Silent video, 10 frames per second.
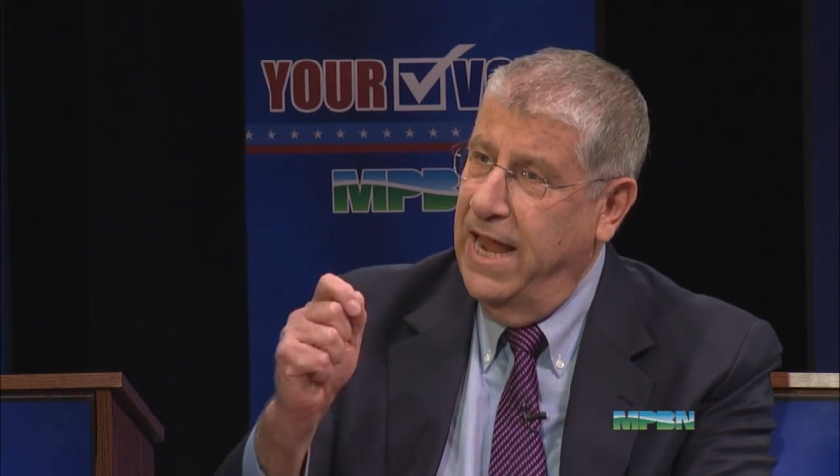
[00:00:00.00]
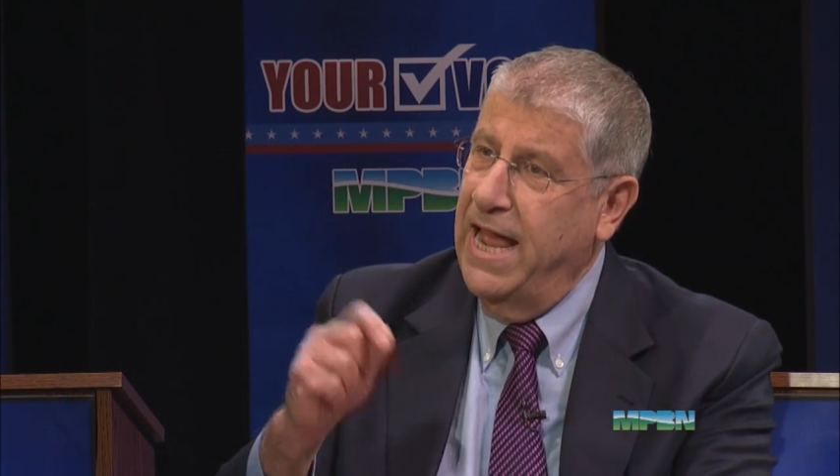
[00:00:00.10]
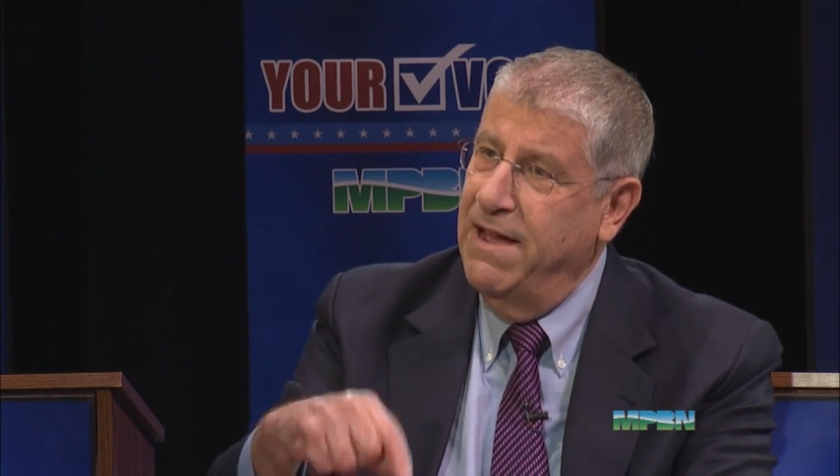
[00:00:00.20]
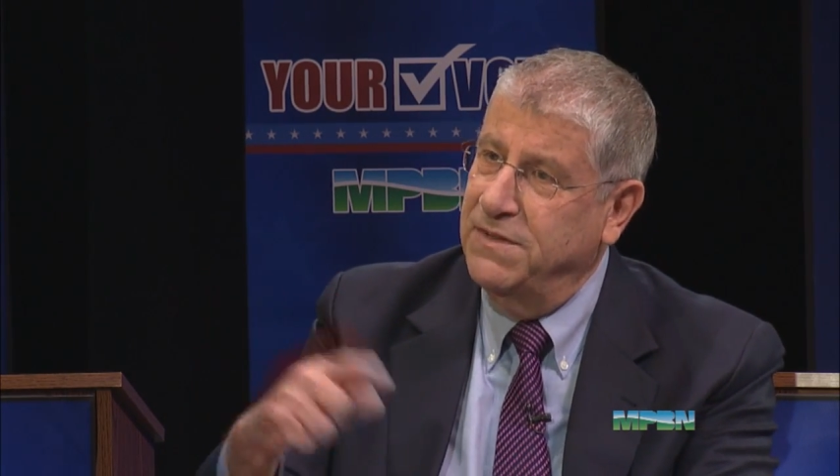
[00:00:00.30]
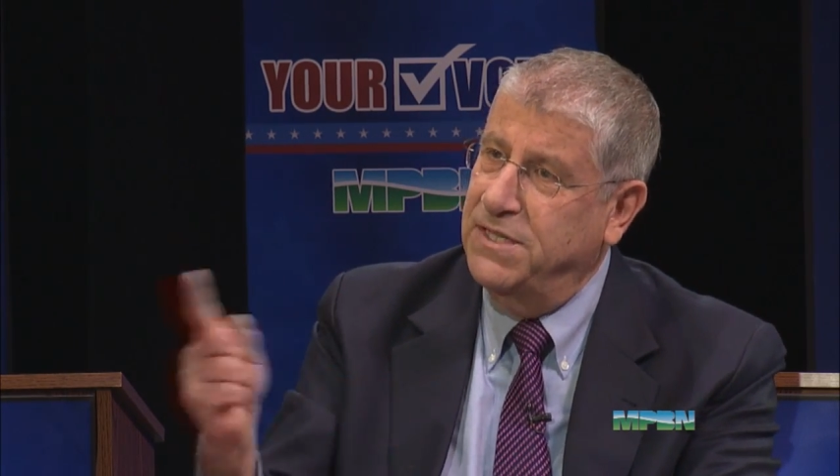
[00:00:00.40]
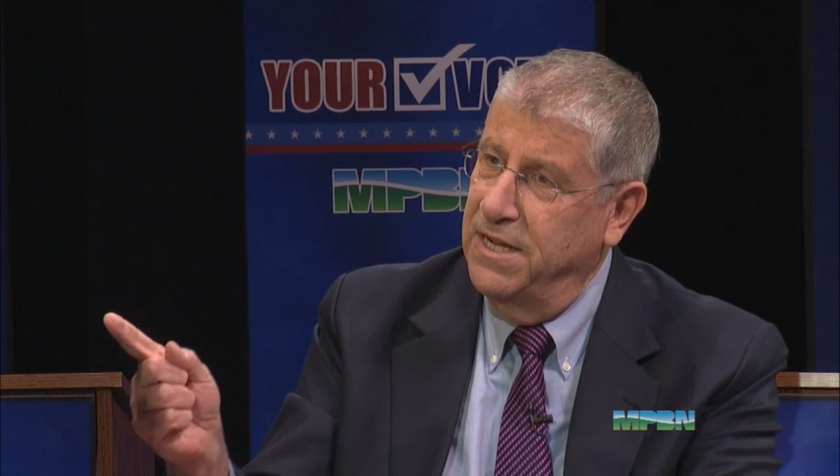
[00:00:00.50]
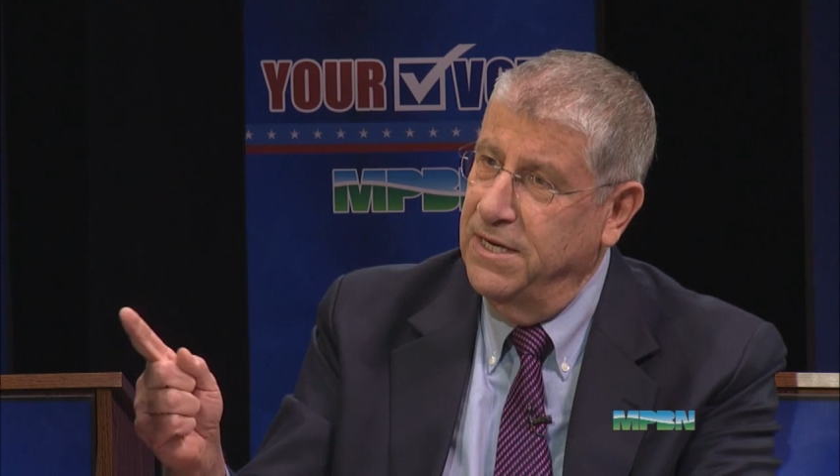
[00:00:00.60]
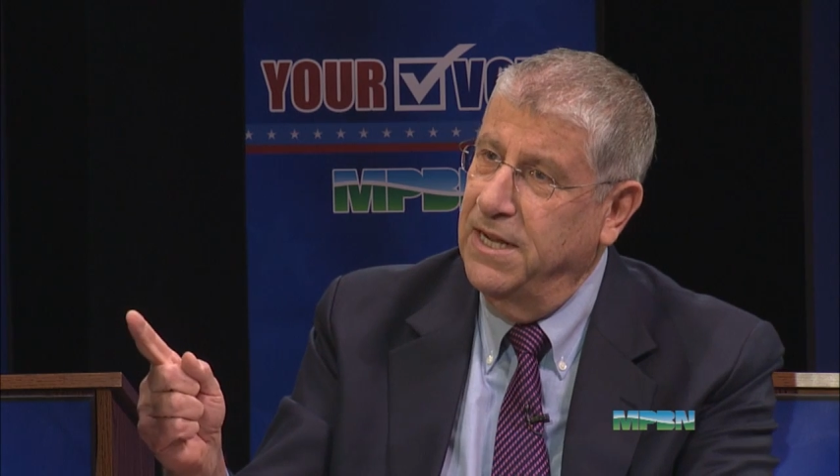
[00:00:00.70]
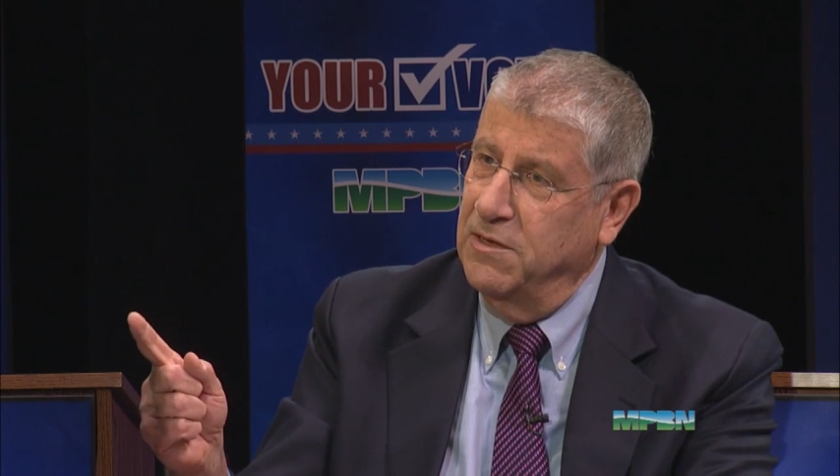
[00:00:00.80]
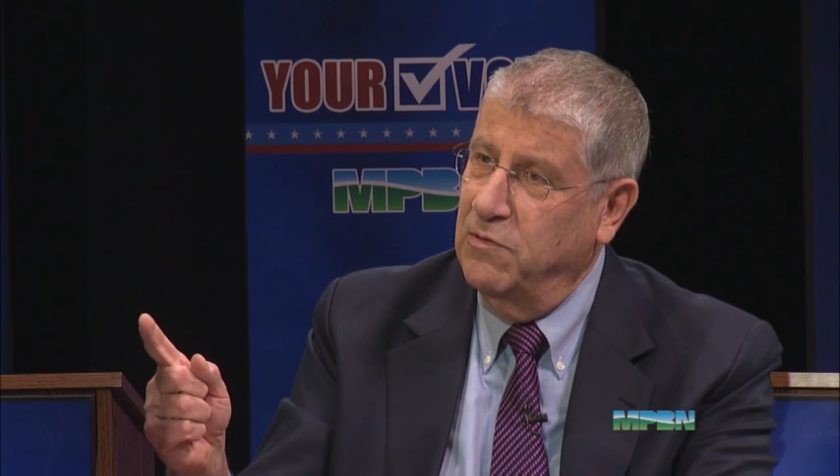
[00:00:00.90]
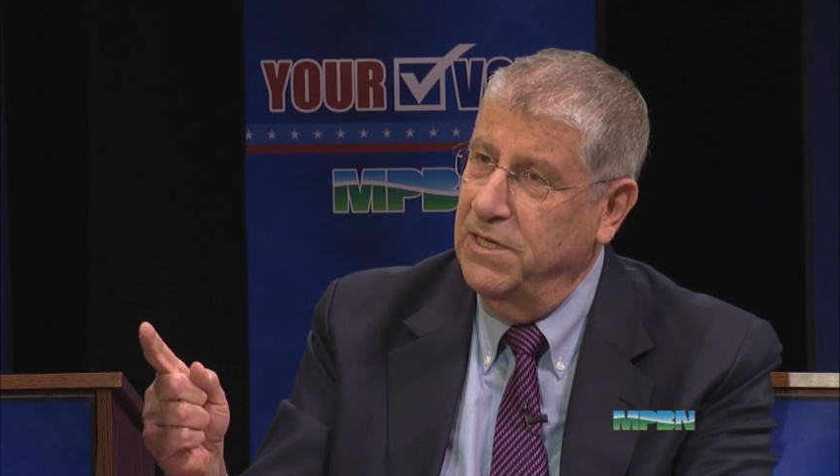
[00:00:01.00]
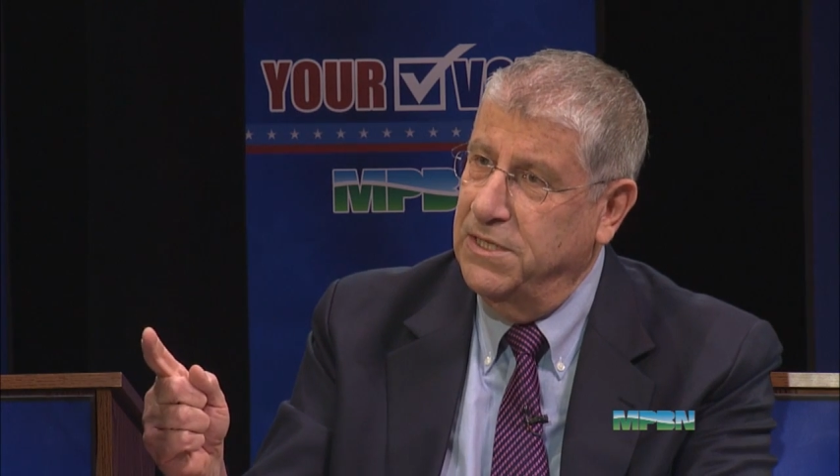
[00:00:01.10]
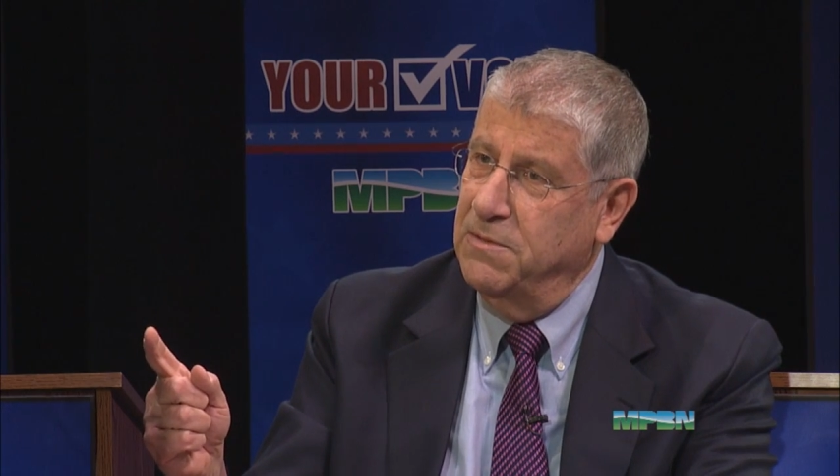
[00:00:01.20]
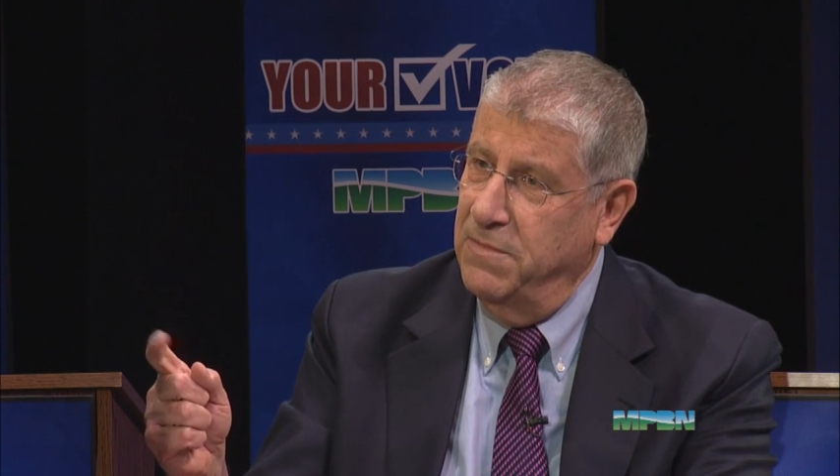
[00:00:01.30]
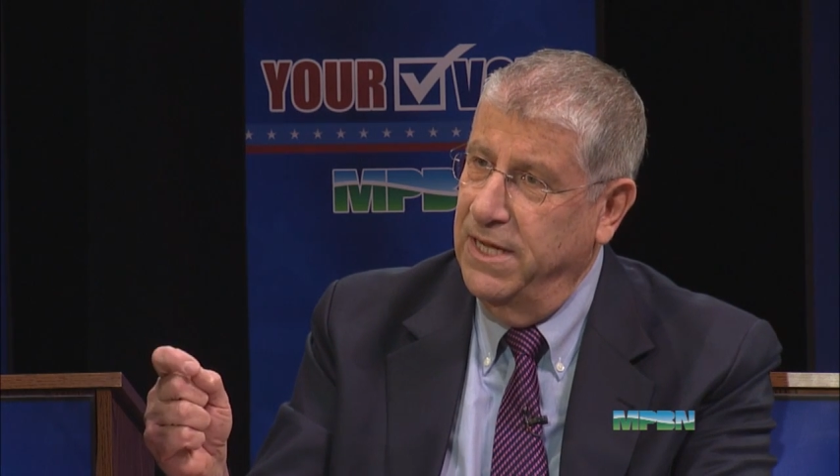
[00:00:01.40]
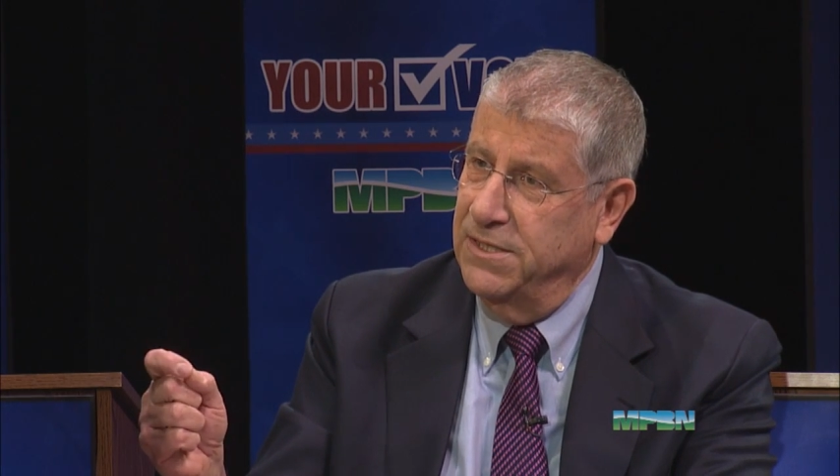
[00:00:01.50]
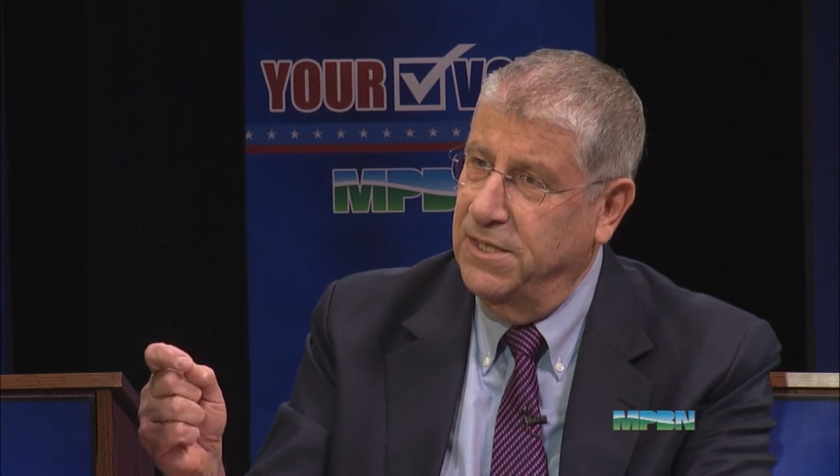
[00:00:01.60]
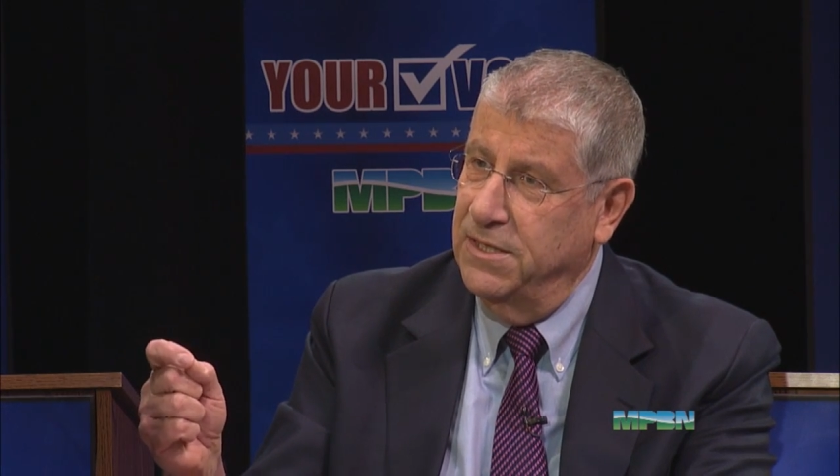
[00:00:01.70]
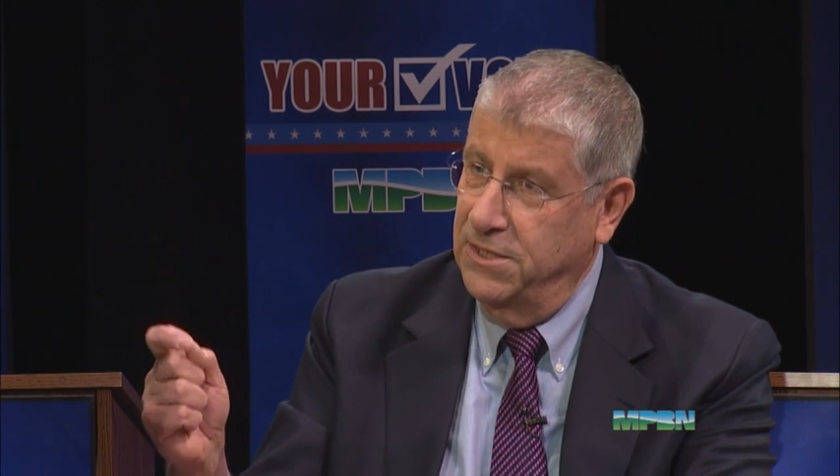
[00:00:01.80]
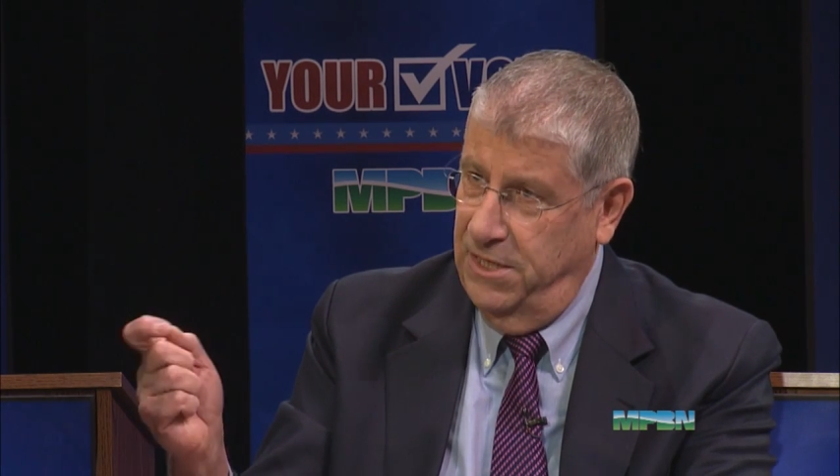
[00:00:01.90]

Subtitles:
a half-cent increase in Maine's